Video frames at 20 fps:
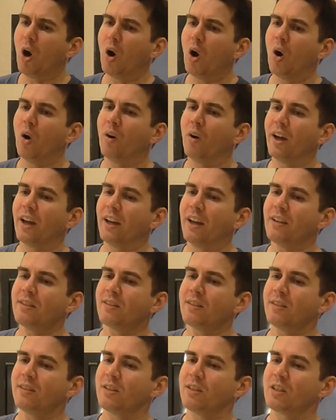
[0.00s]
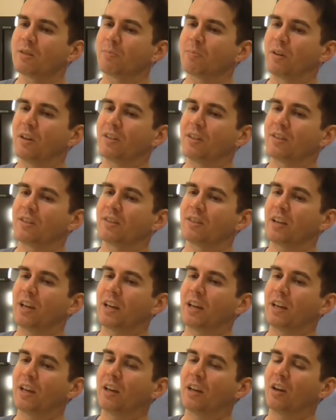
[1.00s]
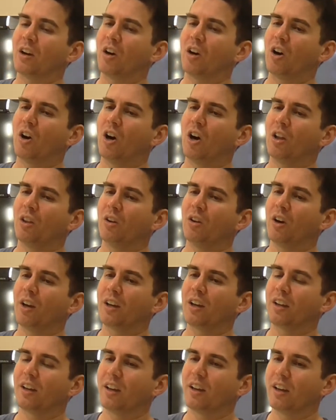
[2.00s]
I'll answer this by saying I like